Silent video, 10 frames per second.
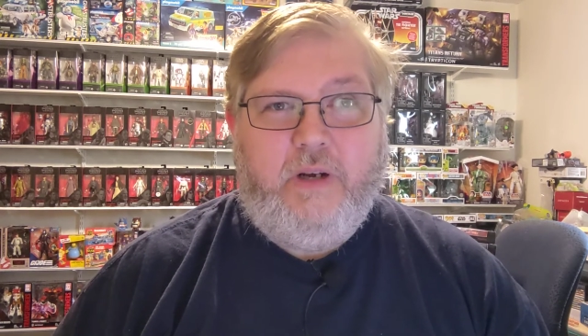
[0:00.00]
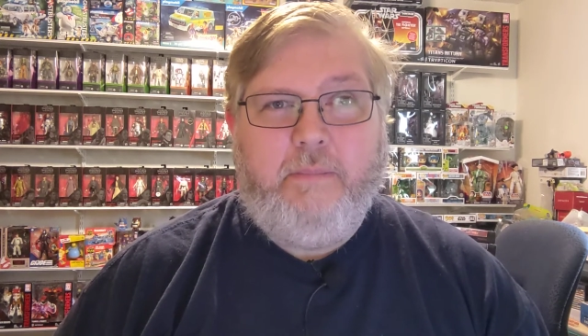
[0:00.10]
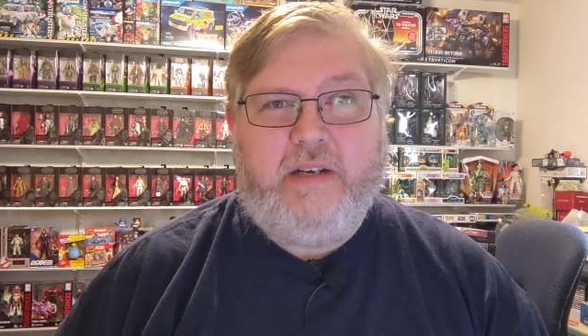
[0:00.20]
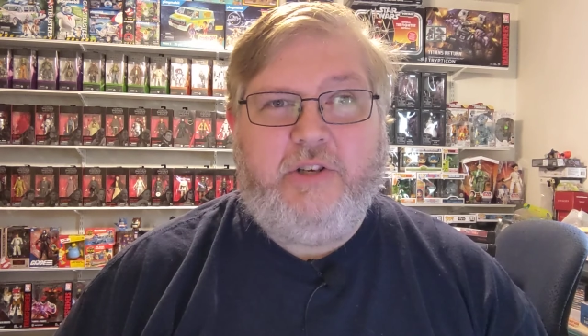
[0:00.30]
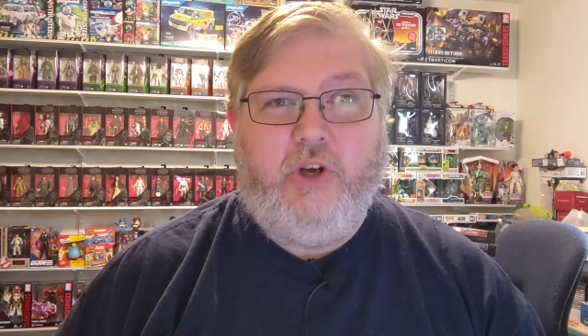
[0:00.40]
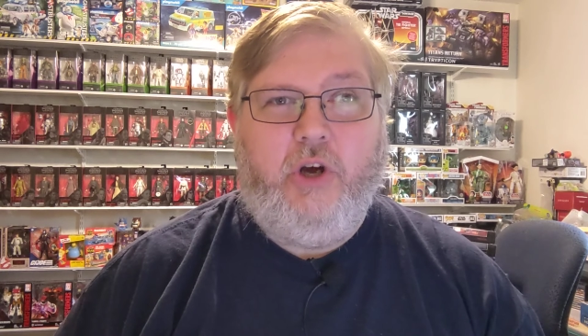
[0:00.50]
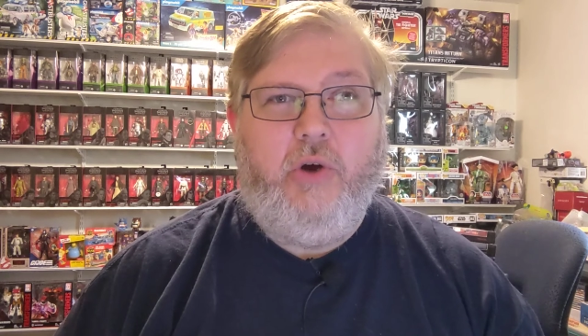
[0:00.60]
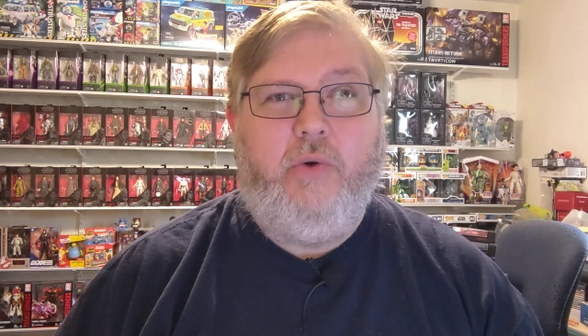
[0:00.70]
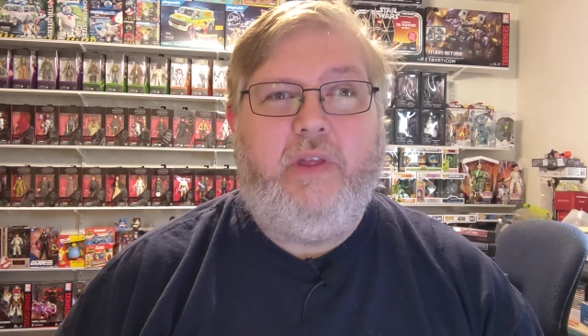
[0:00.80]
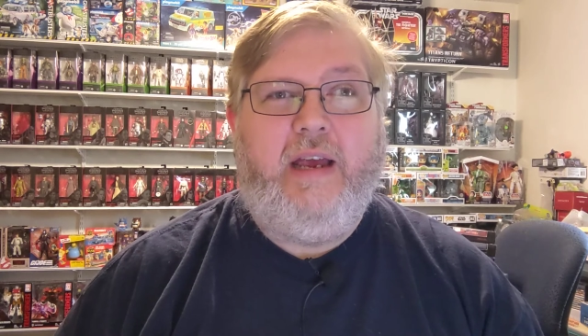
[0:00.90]
but to
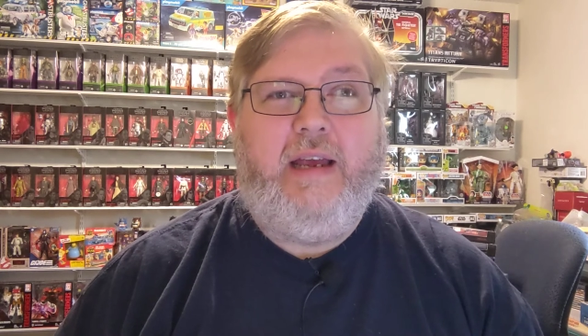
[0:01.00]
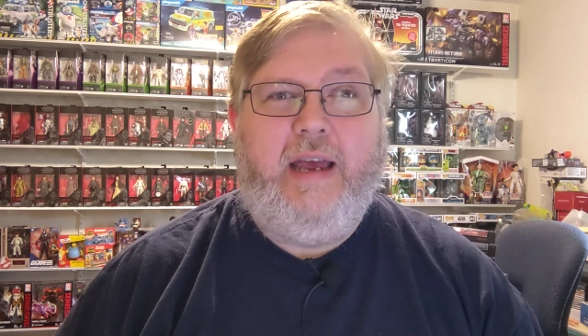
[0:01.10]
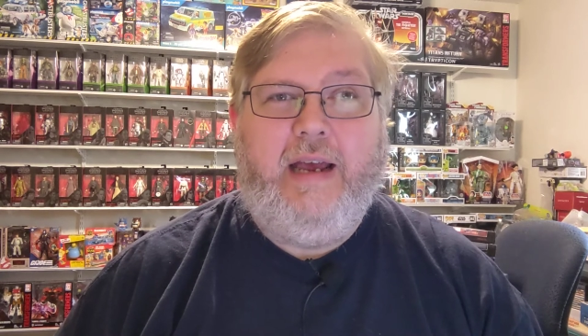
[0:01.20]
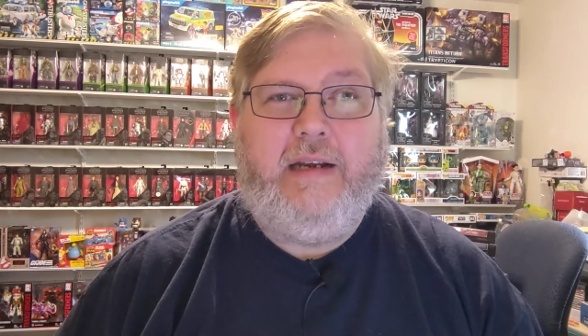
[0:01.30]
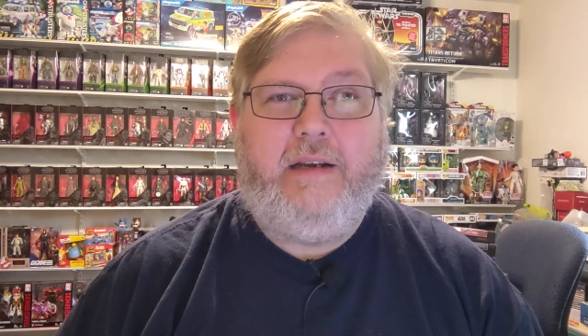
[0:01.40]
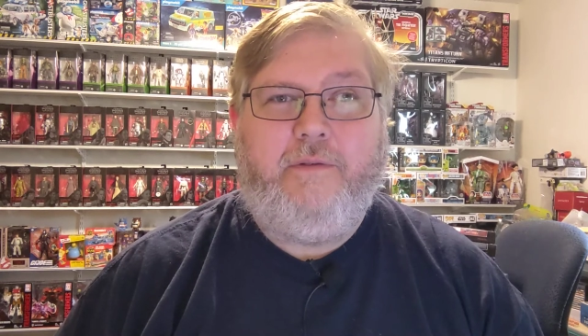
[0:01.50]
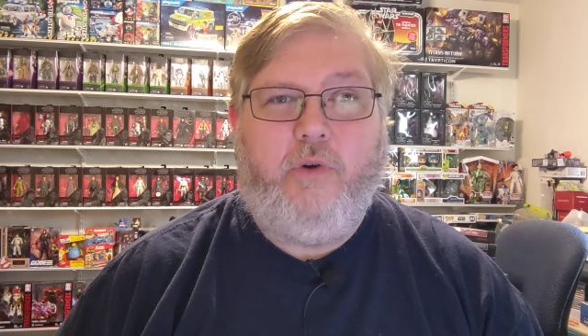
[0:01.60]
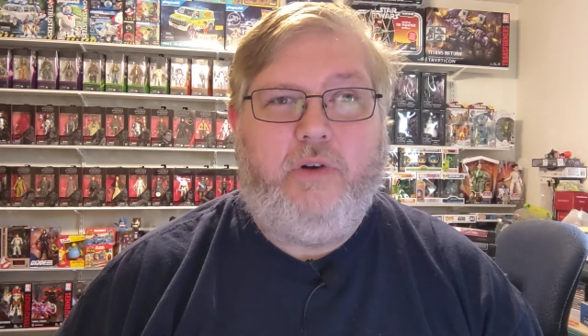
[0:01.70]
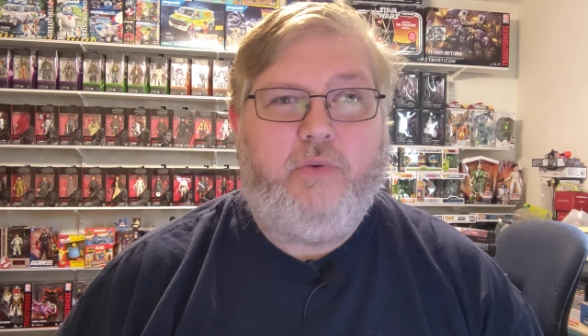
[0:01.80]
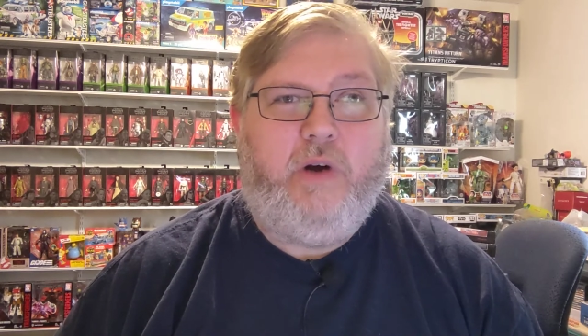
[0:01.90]
go, they can't, of
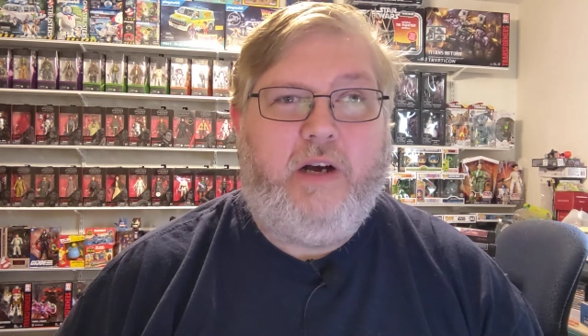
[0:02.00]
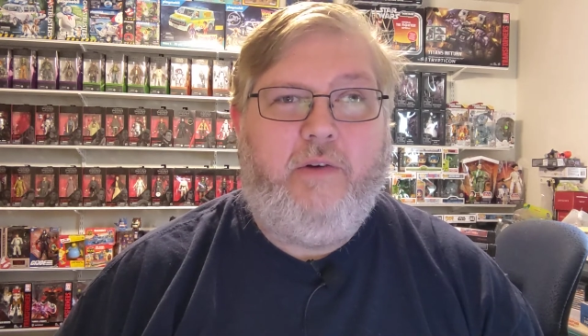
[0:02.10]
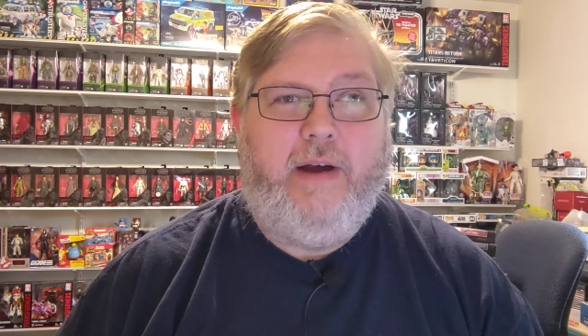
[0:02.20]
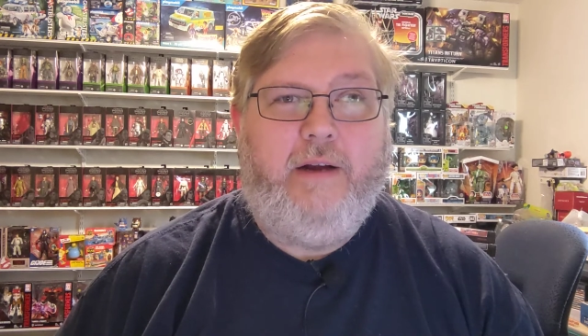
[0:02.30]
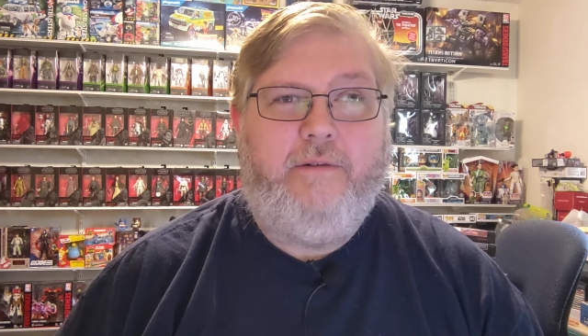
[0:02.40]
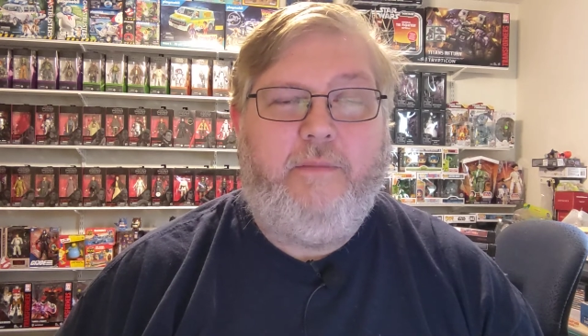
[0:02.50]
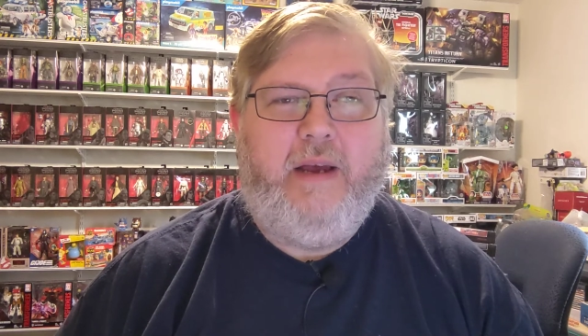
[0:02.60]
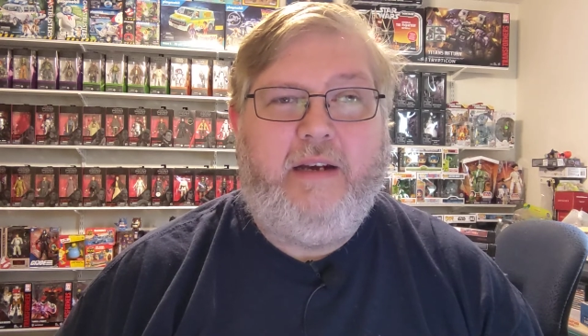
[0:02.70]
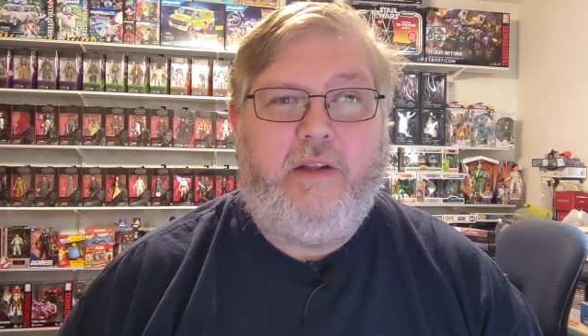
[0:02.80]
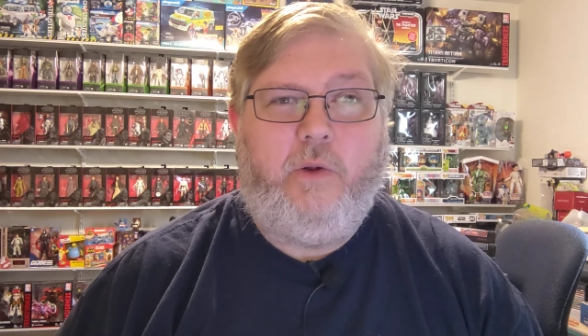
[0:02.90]
course, walk around with a
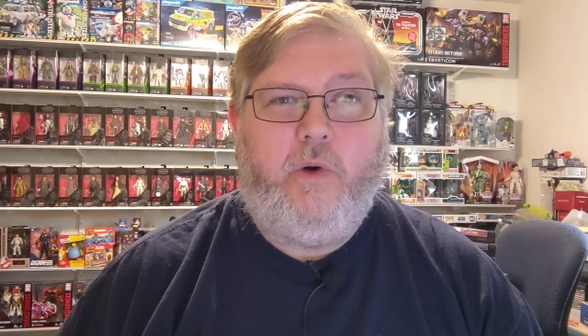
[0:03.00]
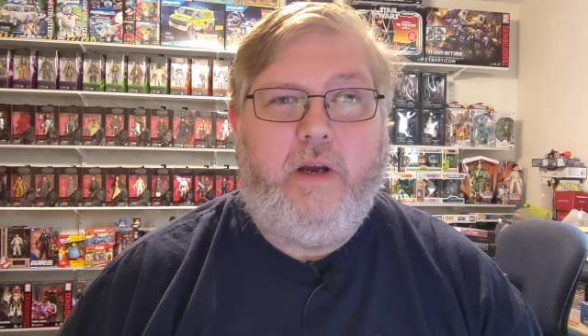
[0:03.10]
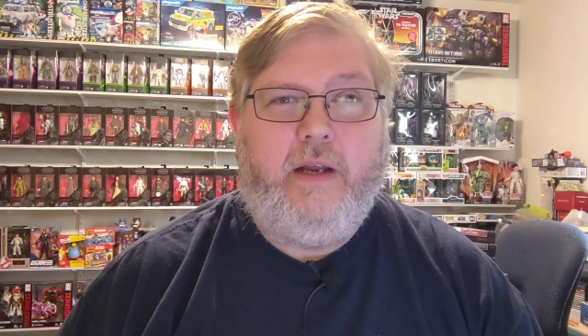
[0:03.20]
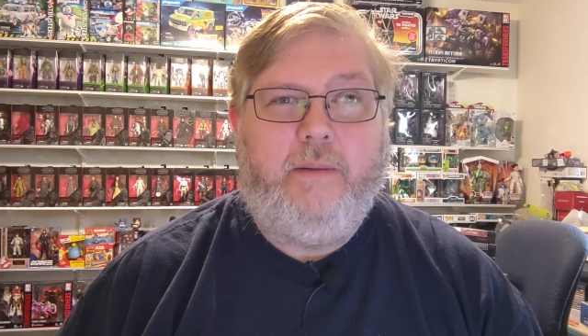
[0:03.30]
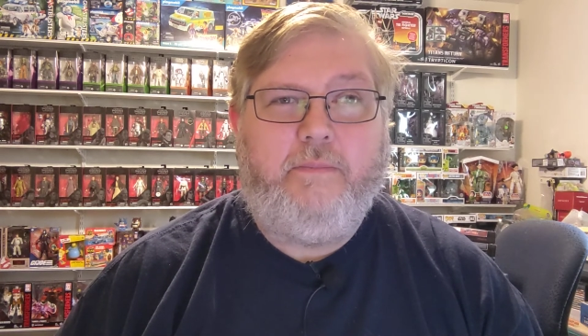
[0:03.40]
Mandalorian.